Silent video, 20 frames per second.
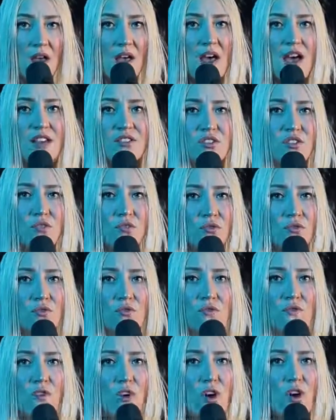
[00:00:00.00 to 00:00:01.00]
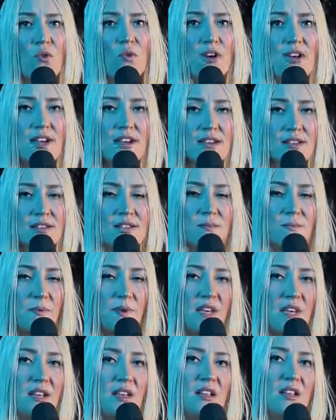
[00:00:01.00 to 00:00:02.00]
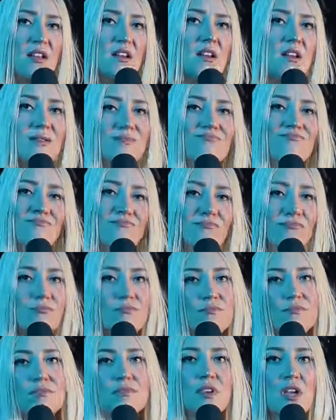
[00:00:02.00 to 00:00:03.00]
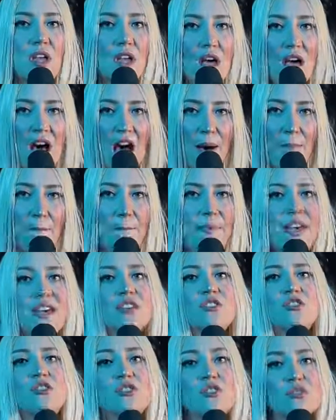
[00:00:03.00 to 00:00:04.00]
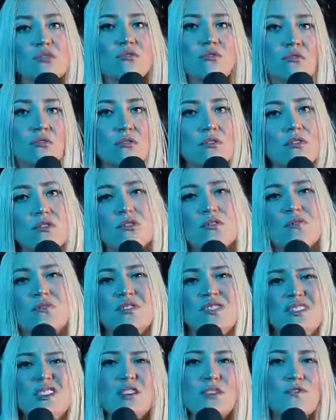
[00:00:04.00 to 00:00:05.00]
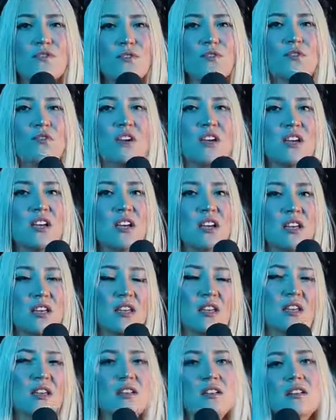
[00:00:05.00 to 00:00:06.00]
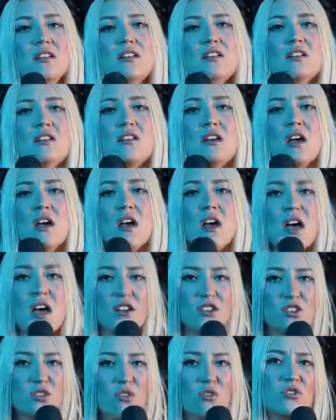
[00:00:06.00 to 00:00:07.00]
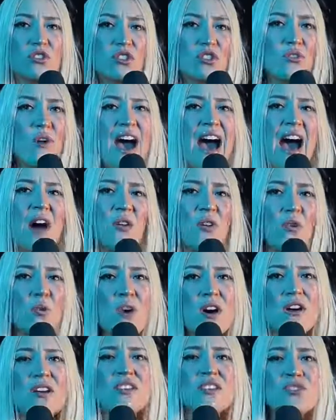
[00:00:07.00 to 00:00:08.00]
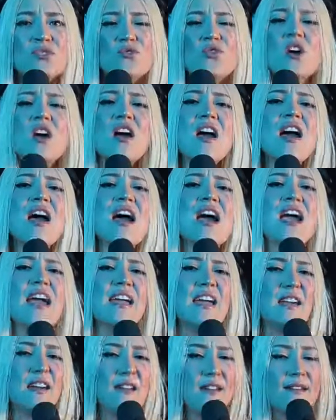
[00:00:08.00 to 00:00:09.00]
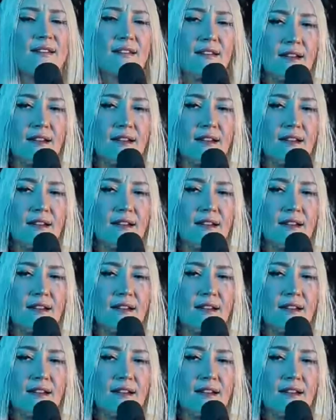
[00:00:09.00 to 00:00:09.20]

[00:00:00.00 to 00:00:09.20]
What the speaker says: as you've always been? I bet you're no different. Told you I was great,